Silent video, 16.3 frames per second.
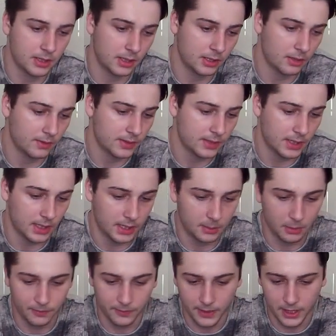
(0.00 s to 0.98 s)
Obviously, I
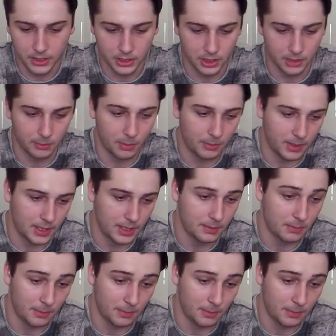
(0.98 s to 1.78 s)
need my veg, I need my meat.